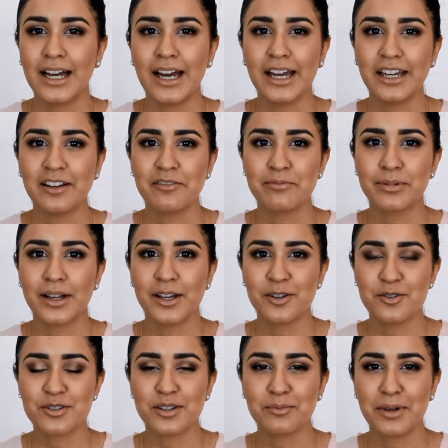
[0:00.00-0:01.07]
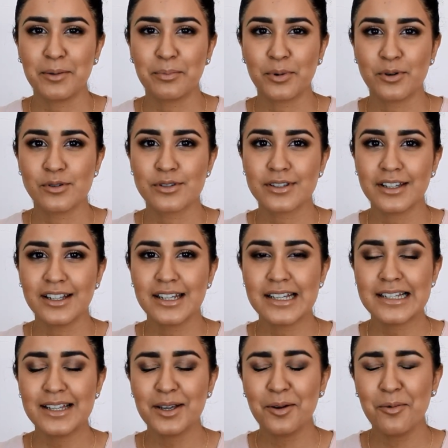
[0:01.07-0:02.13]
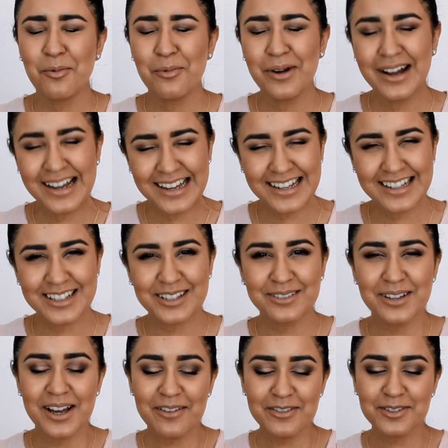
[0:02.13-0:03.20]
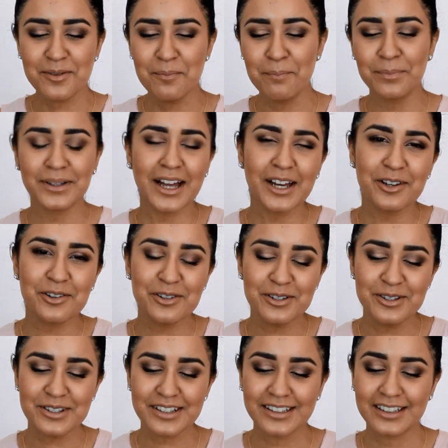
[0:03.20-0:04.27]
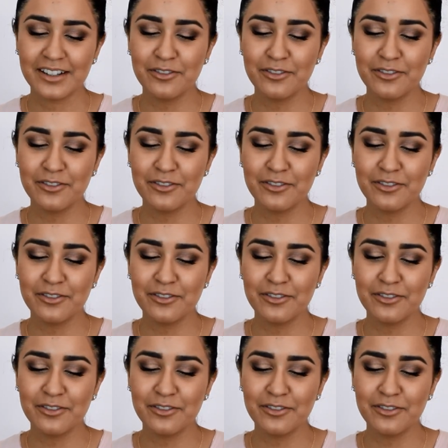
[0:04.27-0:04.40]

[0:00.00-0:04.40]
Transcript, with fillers: I have pliers in my purse. And he's like, what? Do you have some pliers?